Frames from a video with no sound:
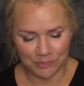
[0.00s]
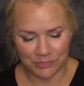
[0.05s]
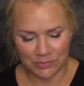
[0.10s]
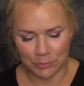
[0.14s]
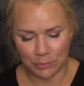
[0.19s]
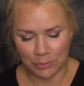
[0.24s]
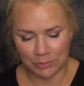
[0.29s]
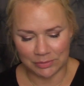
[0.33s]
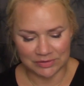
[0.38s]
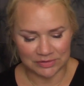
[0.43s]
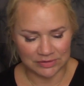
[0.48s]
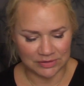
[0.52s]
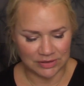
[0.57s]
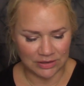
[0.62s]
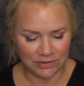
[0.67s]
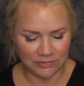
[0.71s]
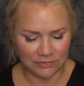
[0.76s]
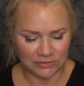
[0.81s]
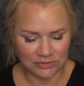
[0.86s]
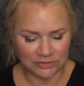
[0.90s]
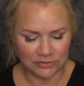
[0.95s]
We will see
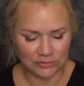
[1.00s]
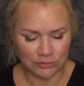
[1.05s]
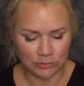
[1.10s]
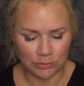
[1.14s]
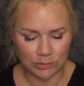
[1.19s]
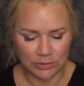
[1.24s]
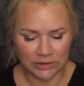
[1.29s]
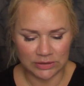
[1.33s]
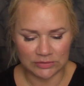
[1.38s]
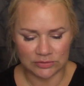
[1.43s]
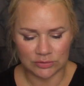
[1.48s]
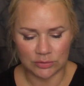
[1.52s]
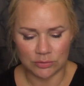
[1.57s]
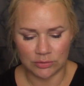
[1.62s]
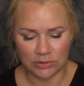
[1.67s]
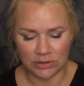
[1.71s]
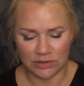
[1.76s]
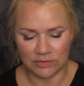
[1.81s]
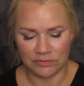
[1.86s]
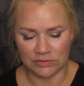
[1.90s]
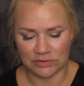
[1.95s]
if it's two weeks or
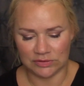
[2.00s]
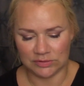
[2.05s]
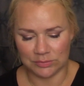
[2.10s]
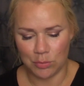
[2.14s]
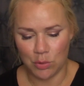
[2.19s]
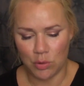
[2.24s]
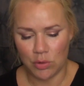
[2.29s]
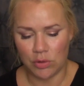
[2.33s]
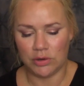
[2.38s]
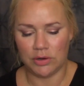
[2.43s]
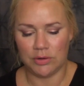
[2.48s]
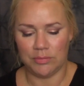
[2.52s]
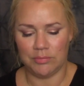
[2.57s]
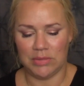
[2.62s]
if it's more.